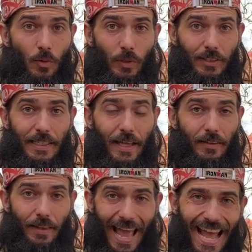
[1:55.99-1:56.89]
we see
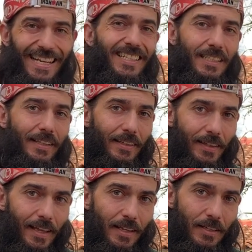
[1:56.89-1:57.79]
that the energy that
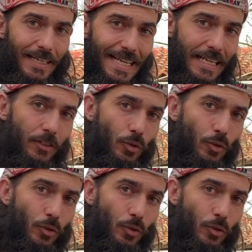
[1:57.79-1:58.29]
they need